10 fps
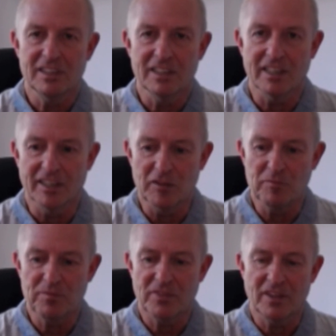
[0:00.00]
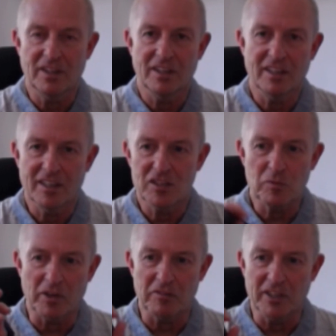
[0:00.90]
It's
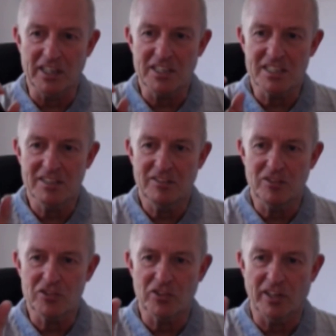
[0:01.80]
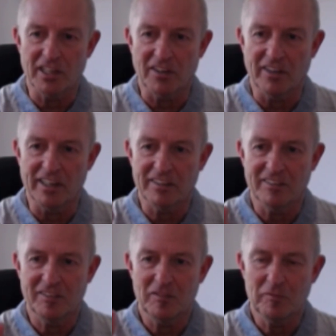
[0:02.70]
one of these. You shine a light
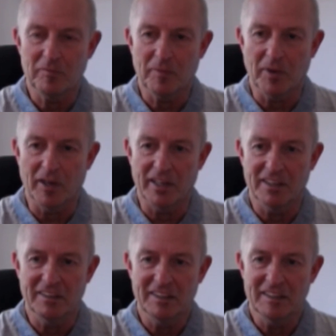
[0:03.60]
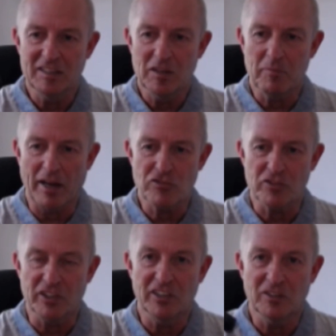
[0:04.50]
by
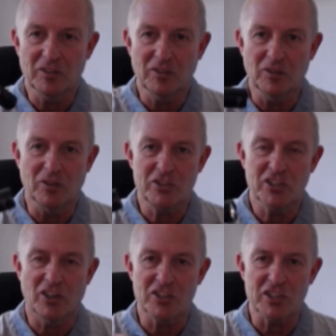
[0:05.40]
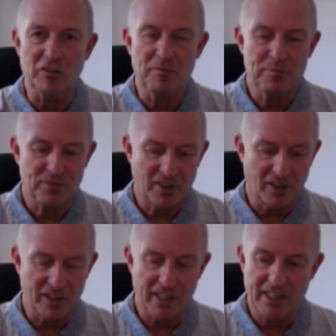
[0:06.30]
battery or charger.
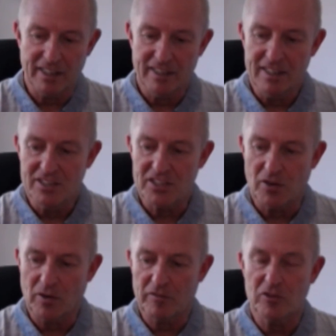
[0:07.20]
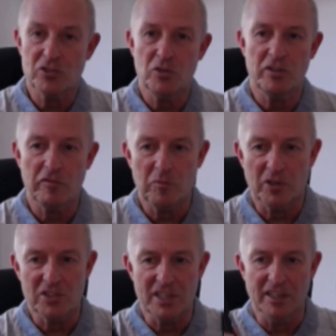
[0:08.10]
Okay, so I've got two different
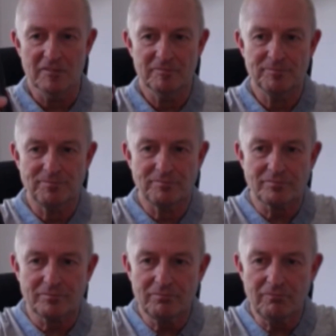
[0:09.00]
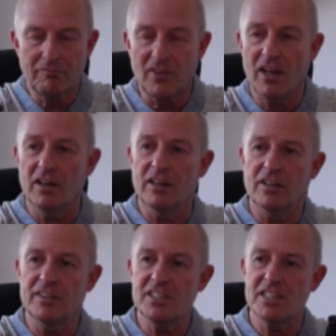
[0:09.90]
ones here.
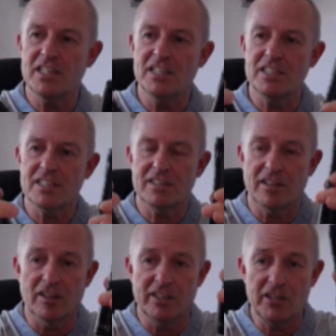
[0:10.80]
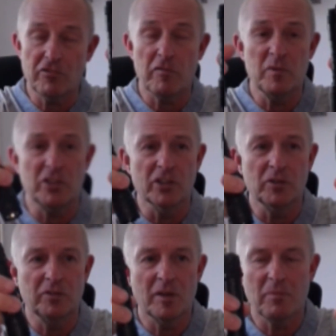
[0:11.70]
This is neither of them are new.
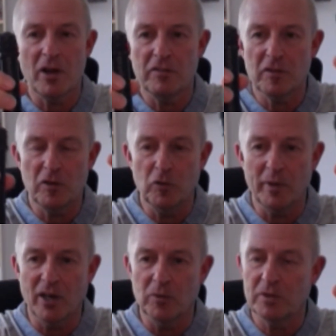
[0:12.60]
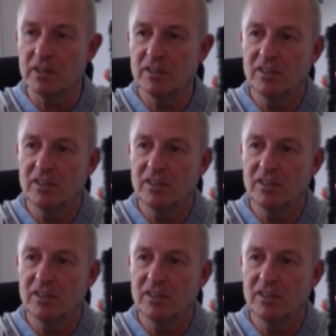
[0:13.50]
They're both a little bit older.